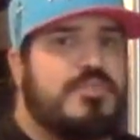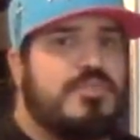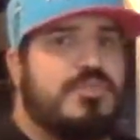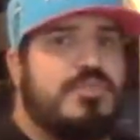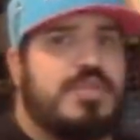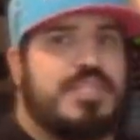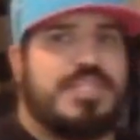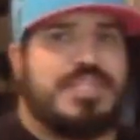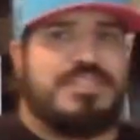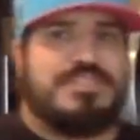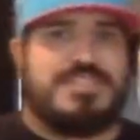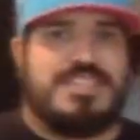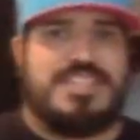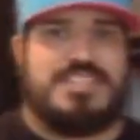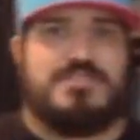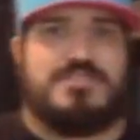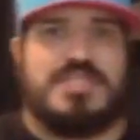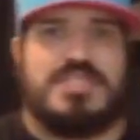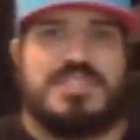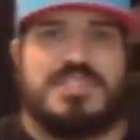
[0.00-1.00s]
doing this
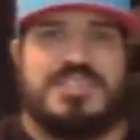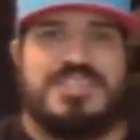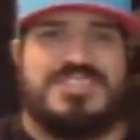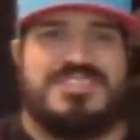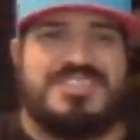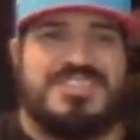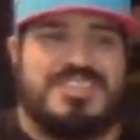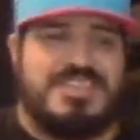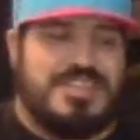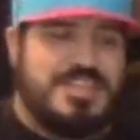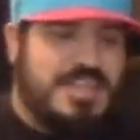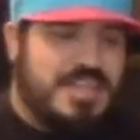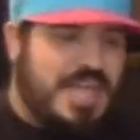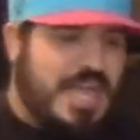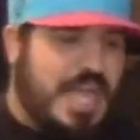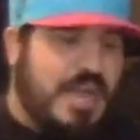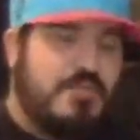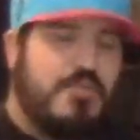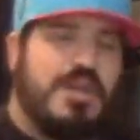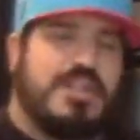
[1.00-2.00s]
is because
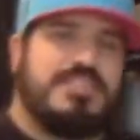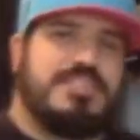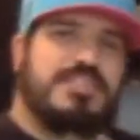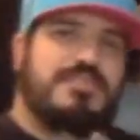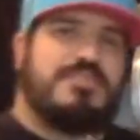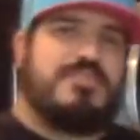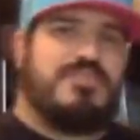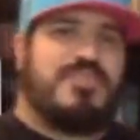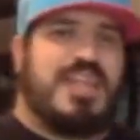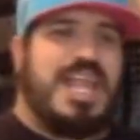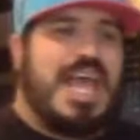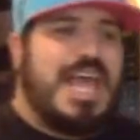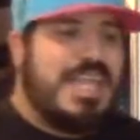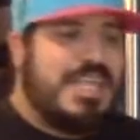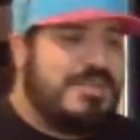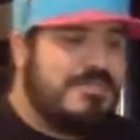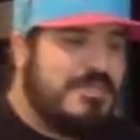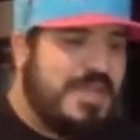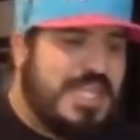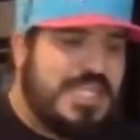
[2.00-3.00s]
I want to
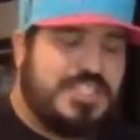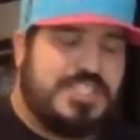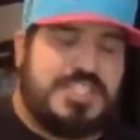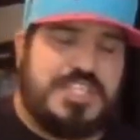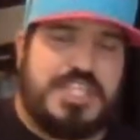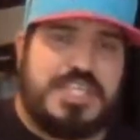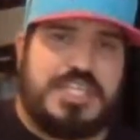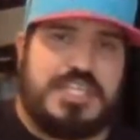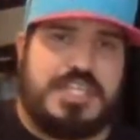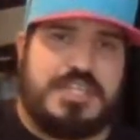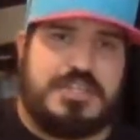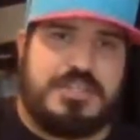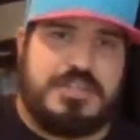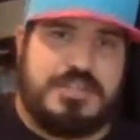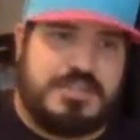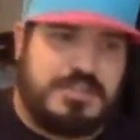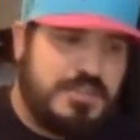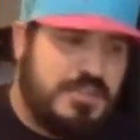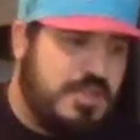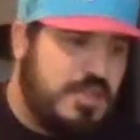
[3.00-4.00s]
flatten my chicken
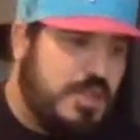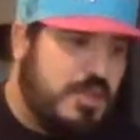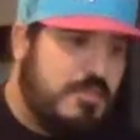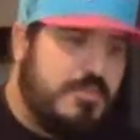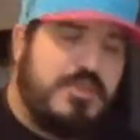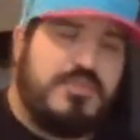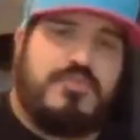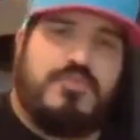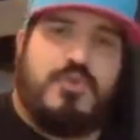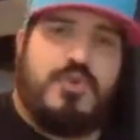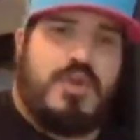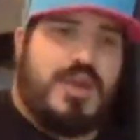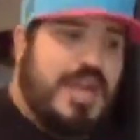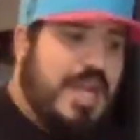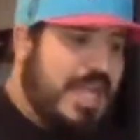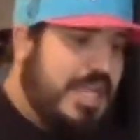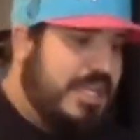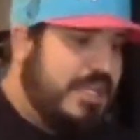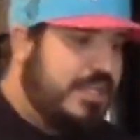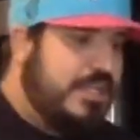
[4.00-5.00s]
before
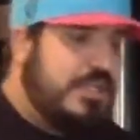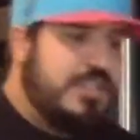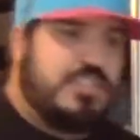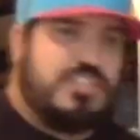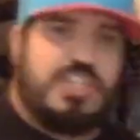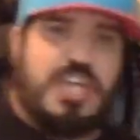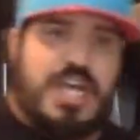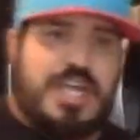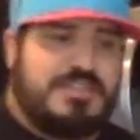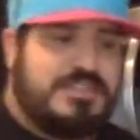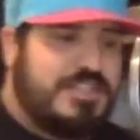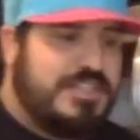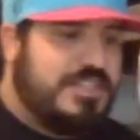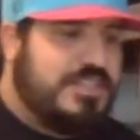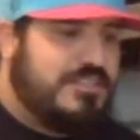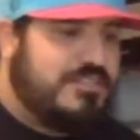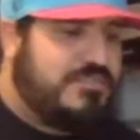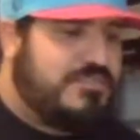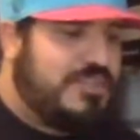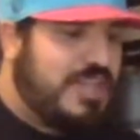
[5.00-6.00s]
I toss it in
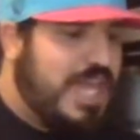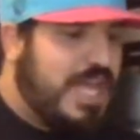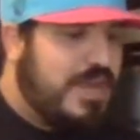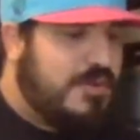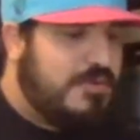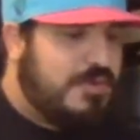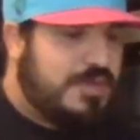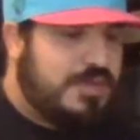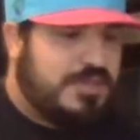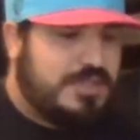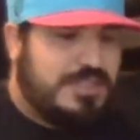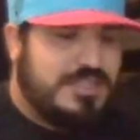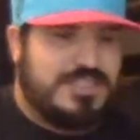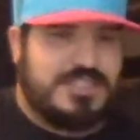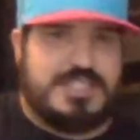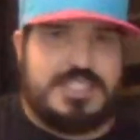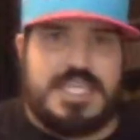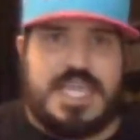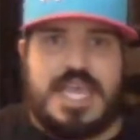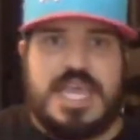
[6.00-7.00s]
the flour,
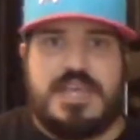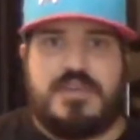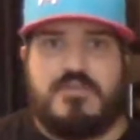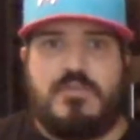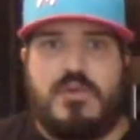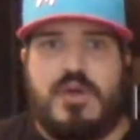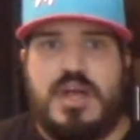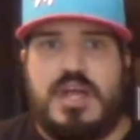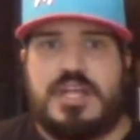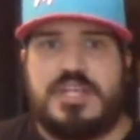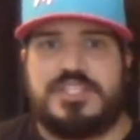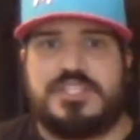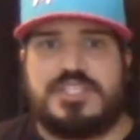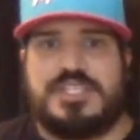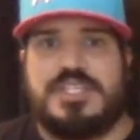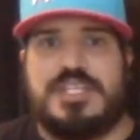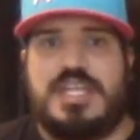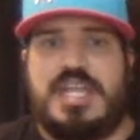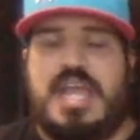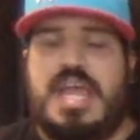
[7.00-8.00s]
the egg wash,
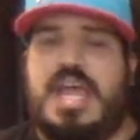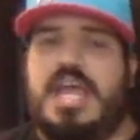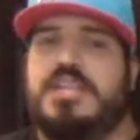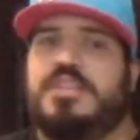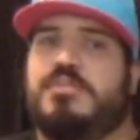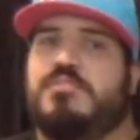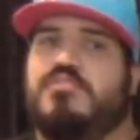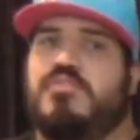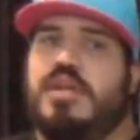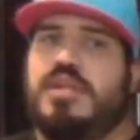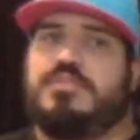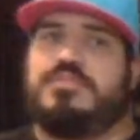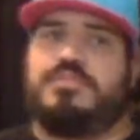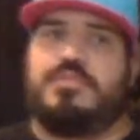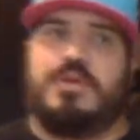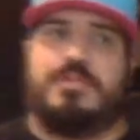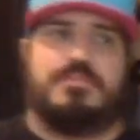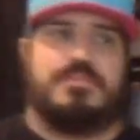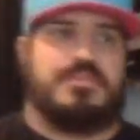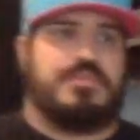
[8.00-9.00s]
and the
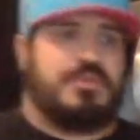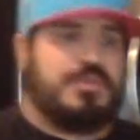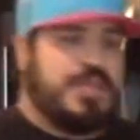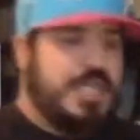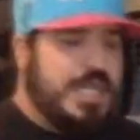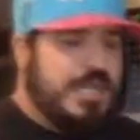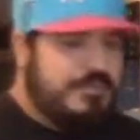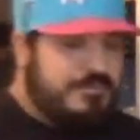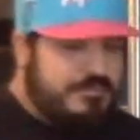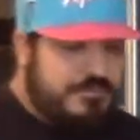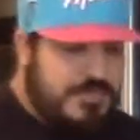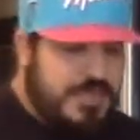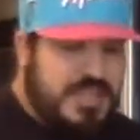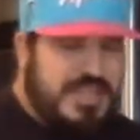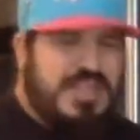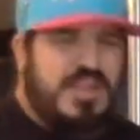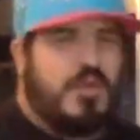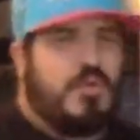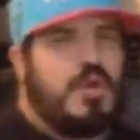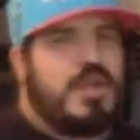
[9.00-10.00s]
breadcrumbs, okay?
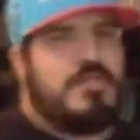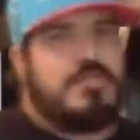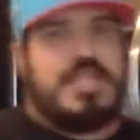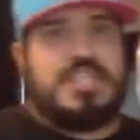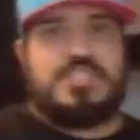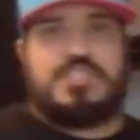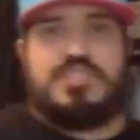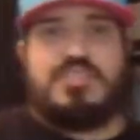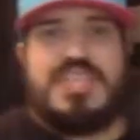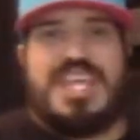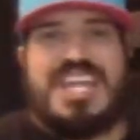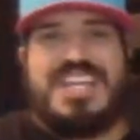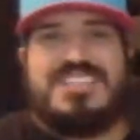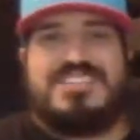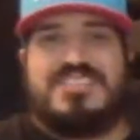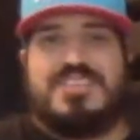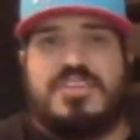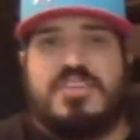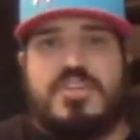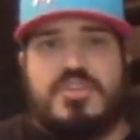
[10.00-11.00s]
I want to make sure that
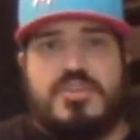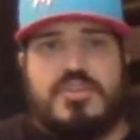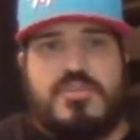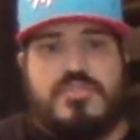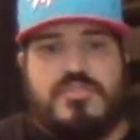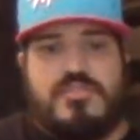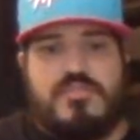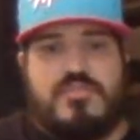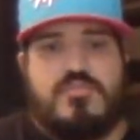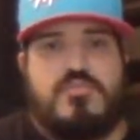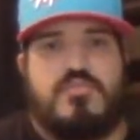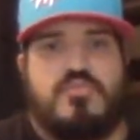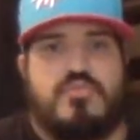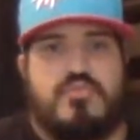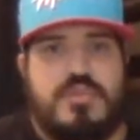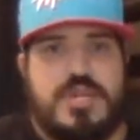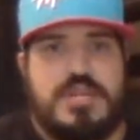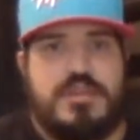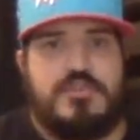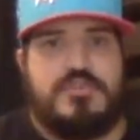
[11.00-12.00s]
it's
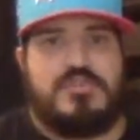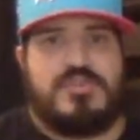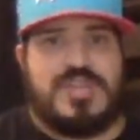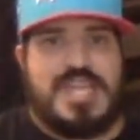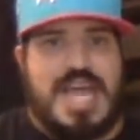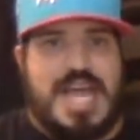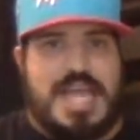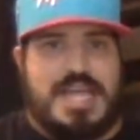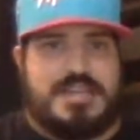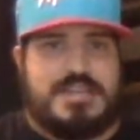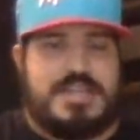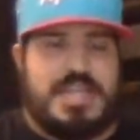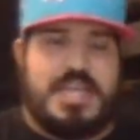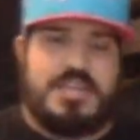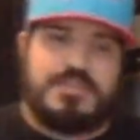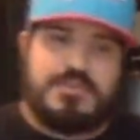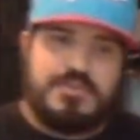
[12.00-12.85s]
real flat, and the